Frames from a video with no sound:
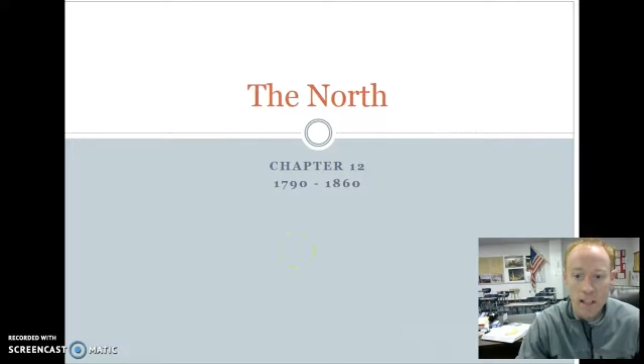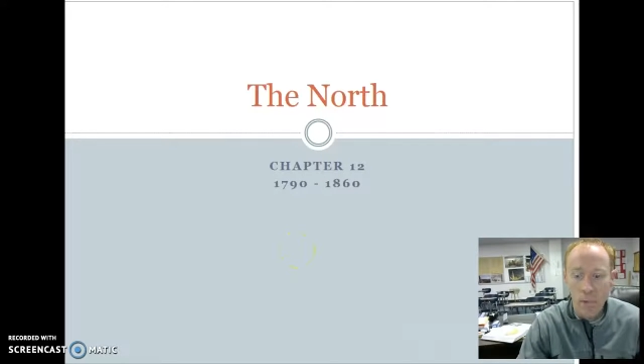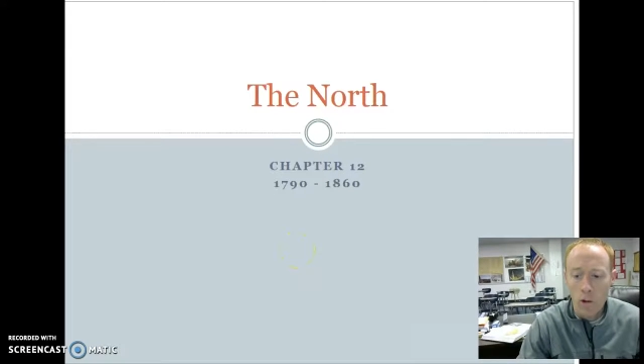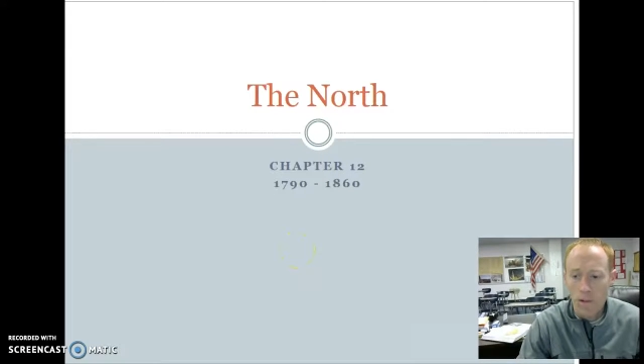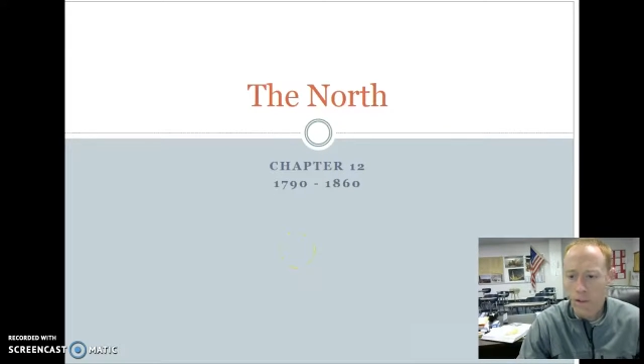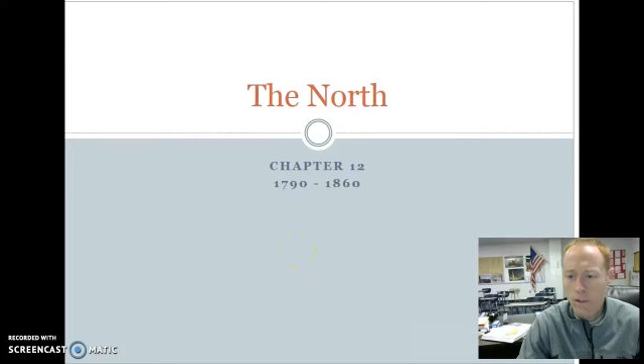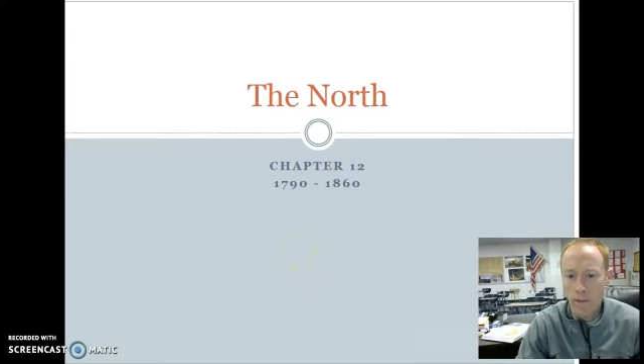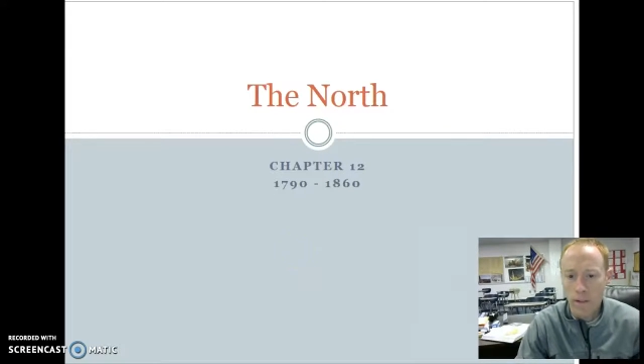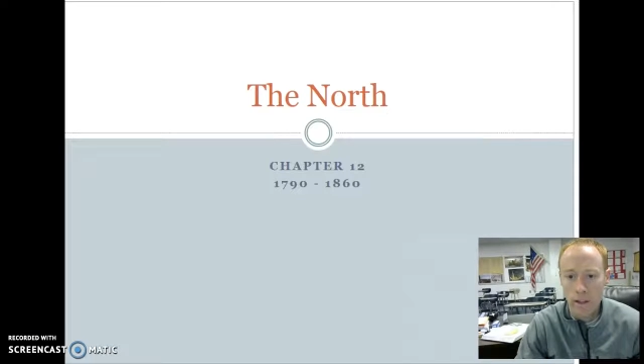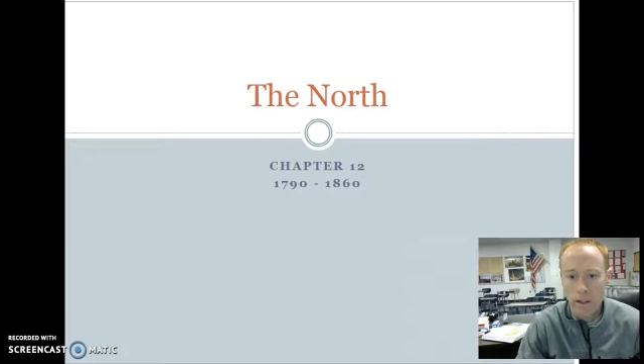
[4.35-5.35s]
and more
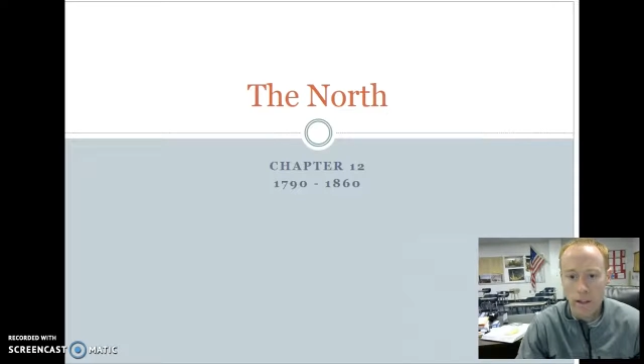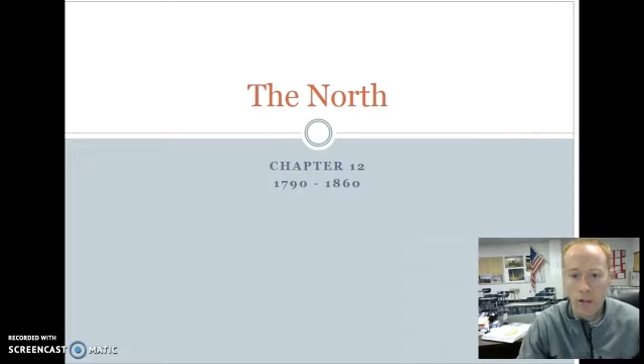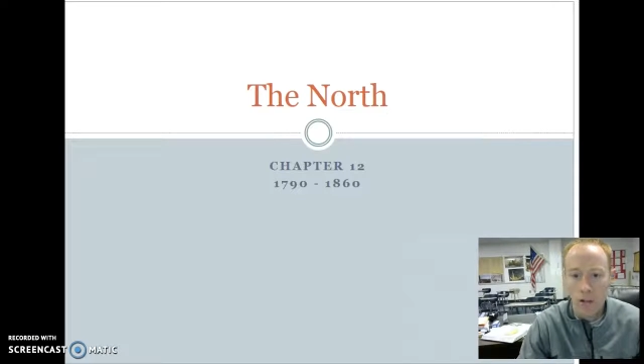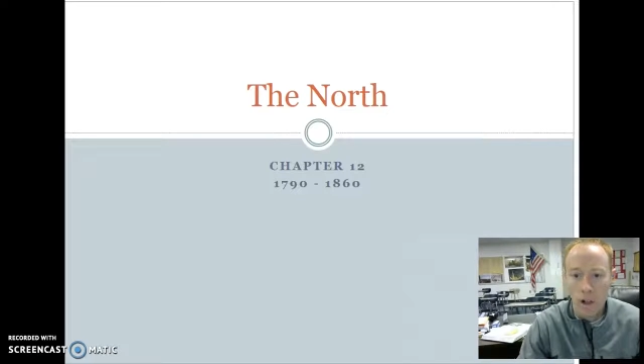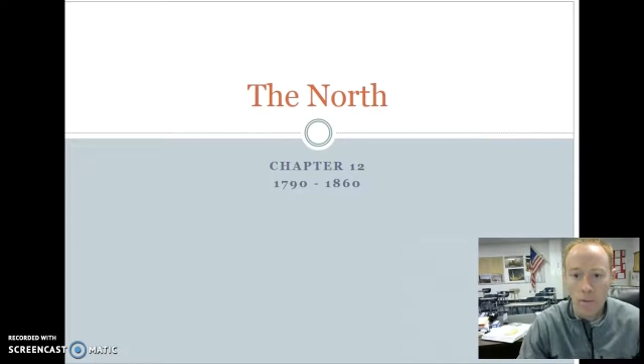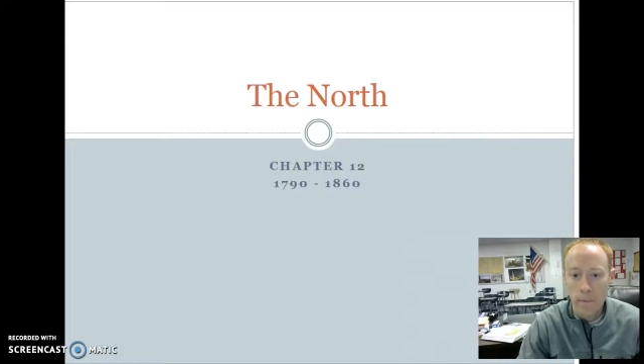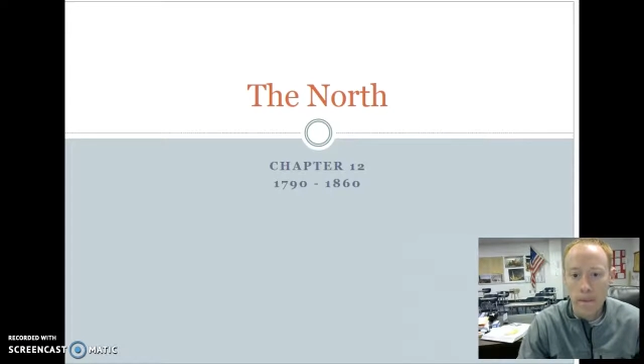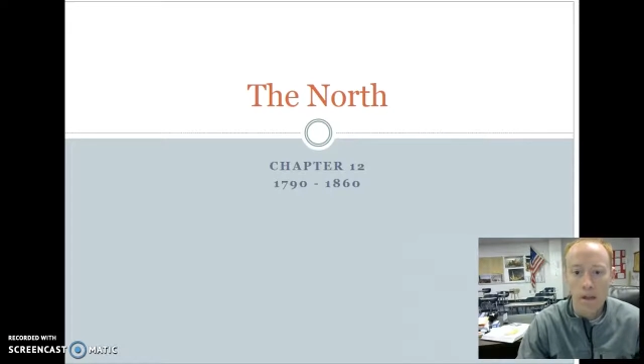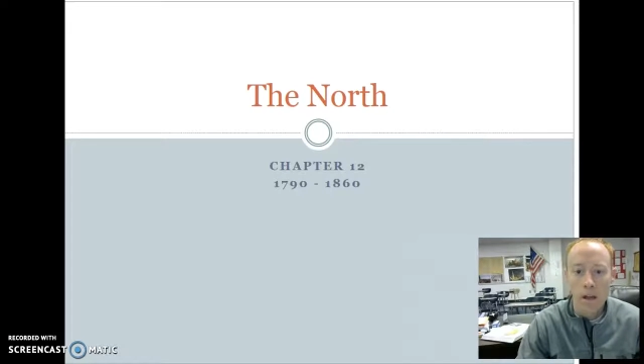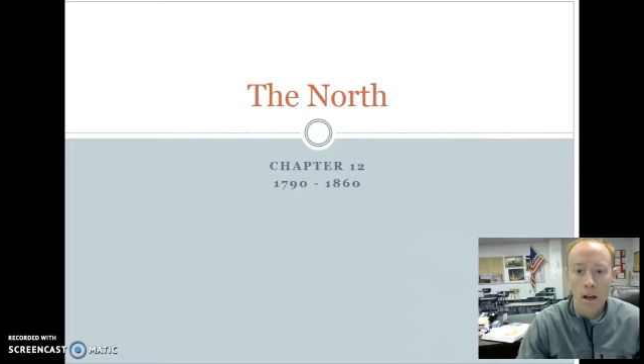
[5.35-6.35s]
specifically the development